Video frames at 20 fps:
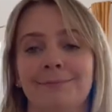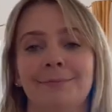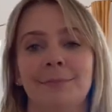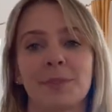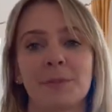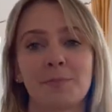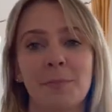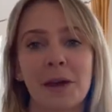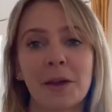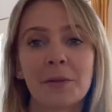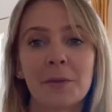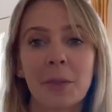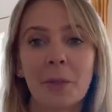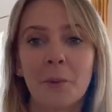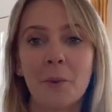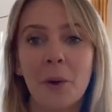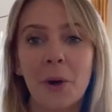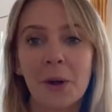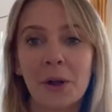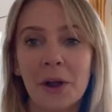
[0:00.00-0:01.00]
It's better than the
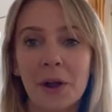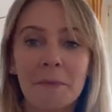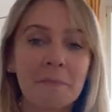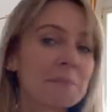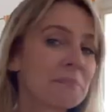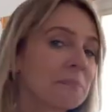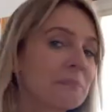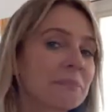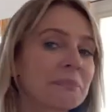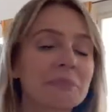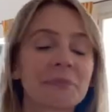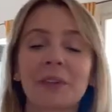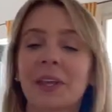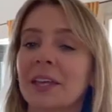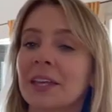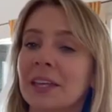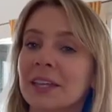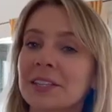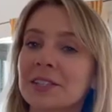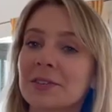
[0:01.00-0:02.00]
water.
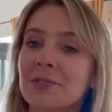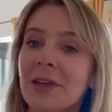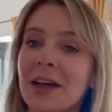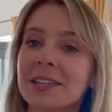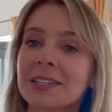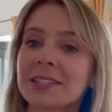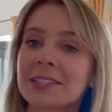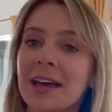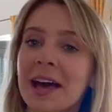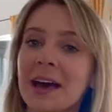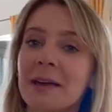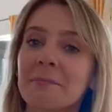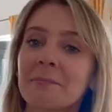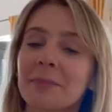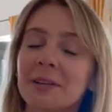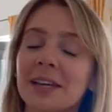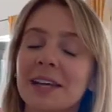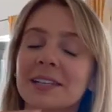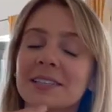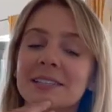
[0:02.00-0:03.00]
So that's that.
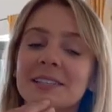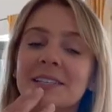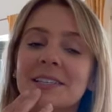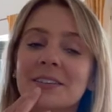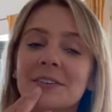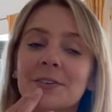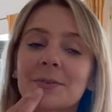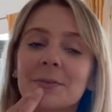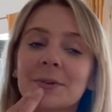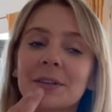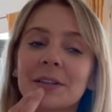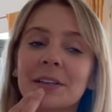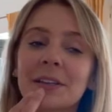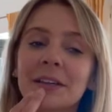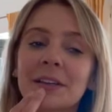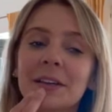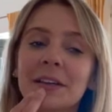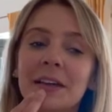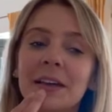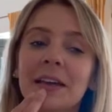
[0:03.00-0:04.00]
But yes, it
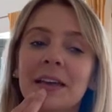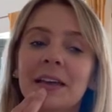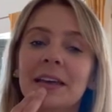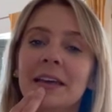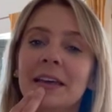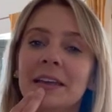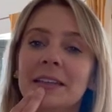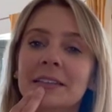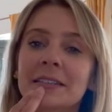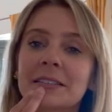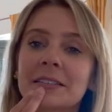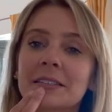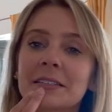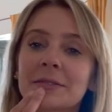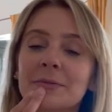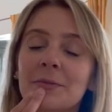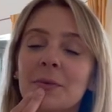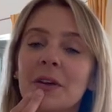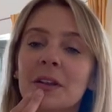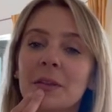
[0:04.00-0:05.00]

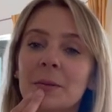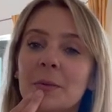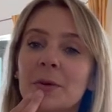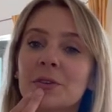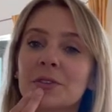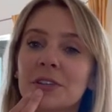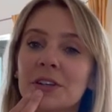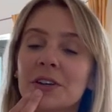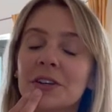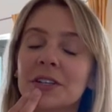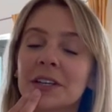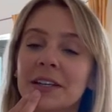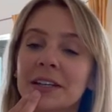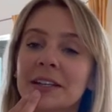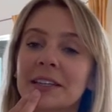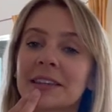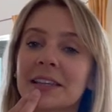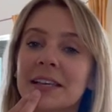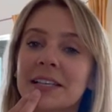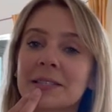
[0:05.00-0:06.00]
is one of the most
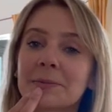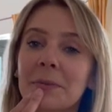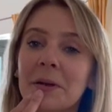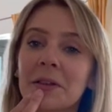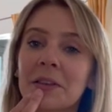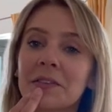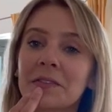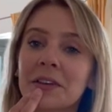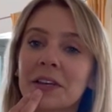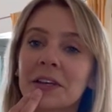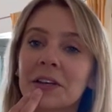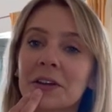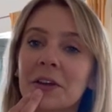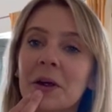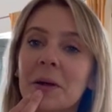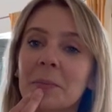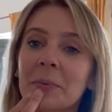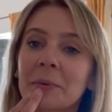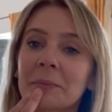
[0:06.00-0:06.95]
irritating things about living in Europe.